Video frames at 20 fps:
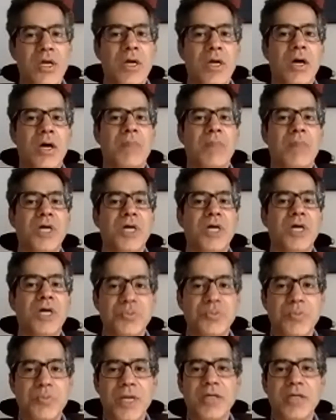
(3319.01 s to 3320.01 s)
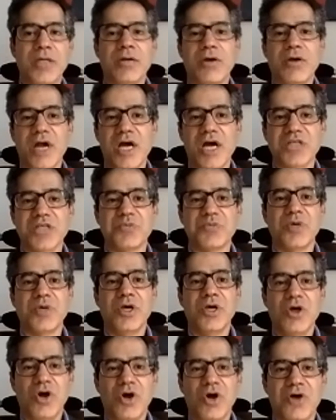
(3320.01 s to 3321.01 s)
a much better grasp
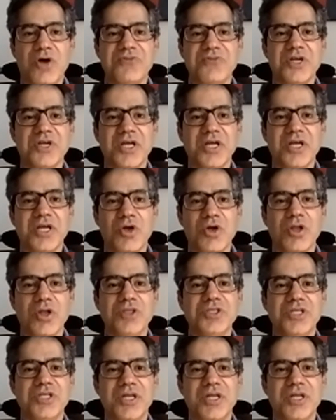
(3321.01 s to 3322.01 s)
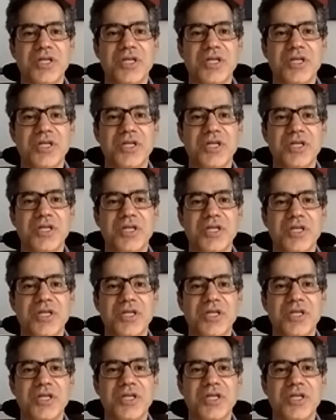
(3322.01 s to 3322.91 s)
of the technology that underlies